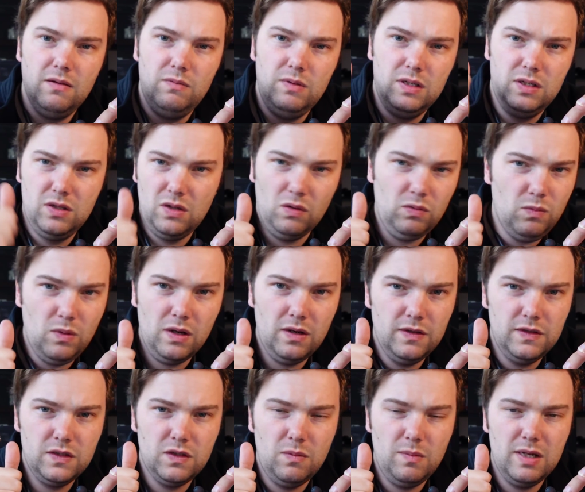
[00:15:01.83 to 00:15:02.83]
we don't
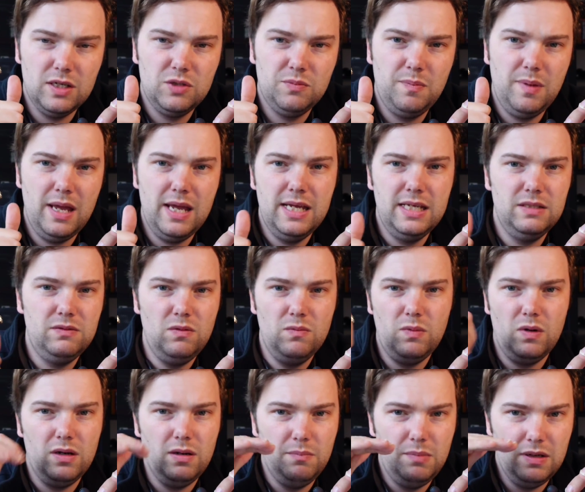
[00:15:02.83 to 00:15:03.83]
want it so much bass, we
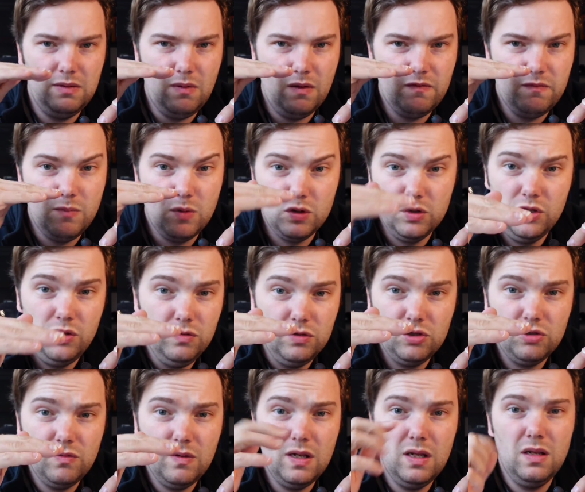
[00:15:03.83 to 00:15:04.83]
want a bit of more
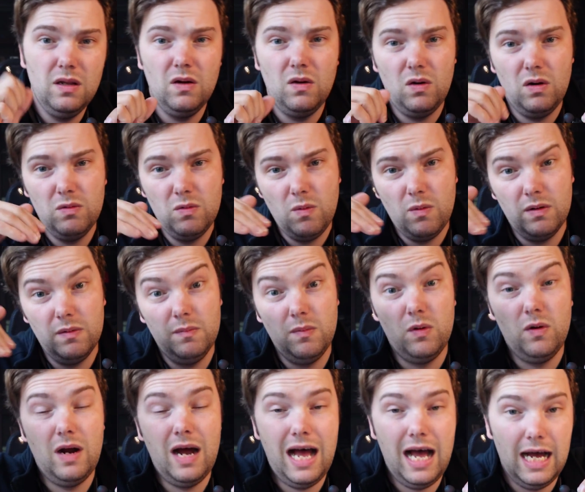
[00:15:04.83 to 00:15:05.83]
neutral, or we want
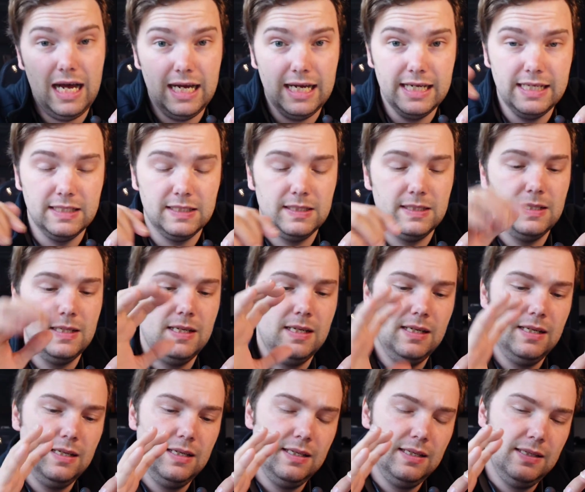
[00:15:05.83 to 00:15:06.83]
more highs.
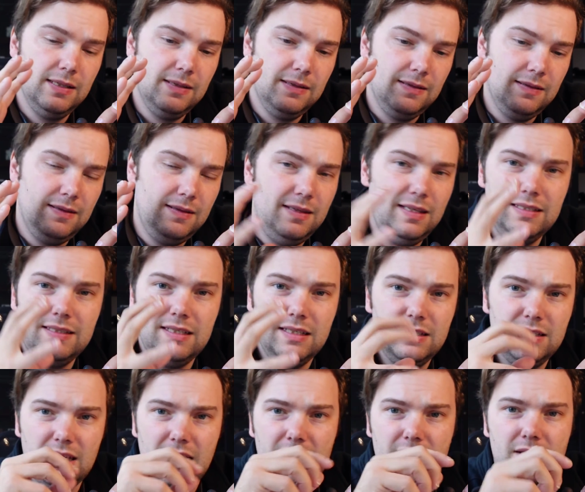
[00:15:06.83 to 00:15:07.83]
This
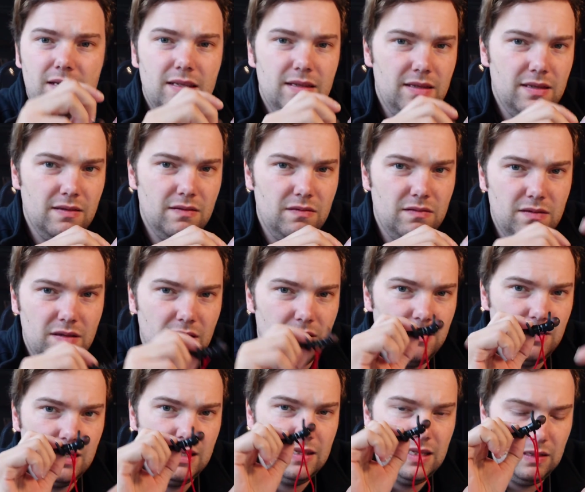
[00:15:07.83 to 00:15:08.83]
is, I think, the
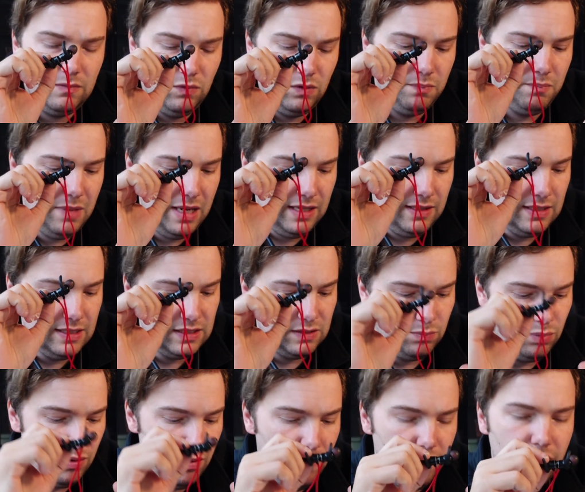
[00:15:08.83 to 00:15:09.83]
thing that would make this
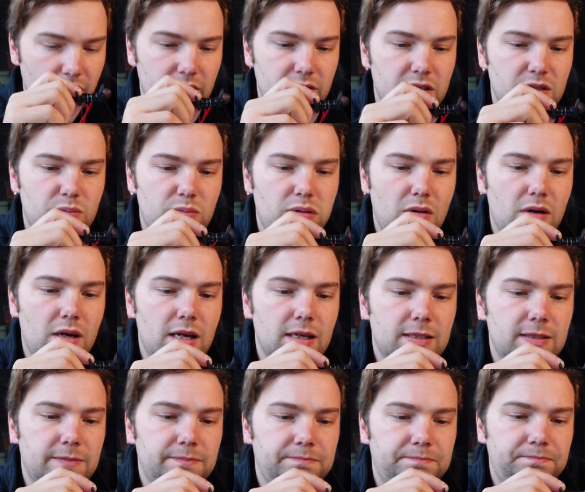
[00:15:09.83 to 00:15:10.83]
perfect, this
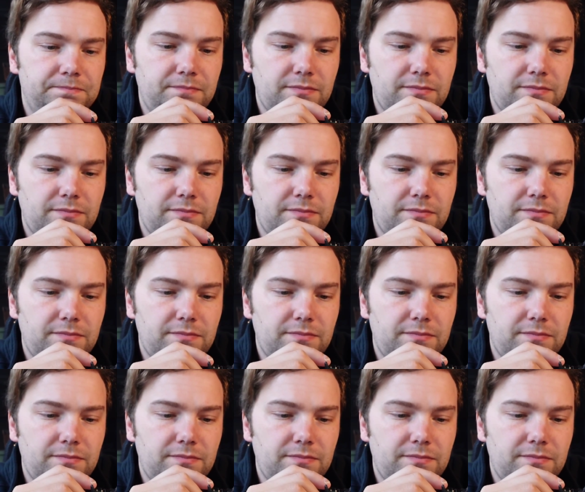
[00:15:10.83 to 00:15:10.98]
product.